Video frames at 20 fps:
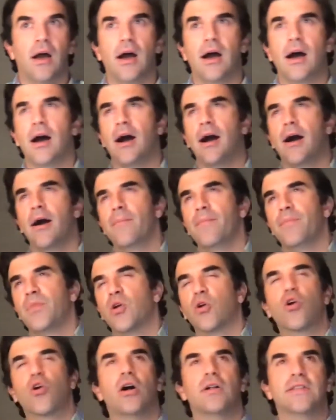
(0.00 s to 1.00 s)
Um,
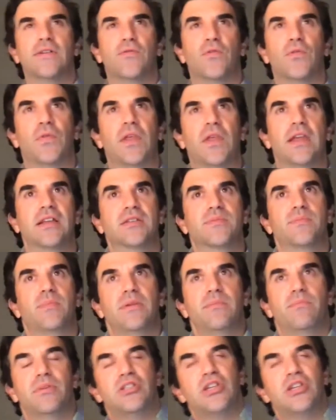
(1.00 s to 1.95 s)
they're called different things, but but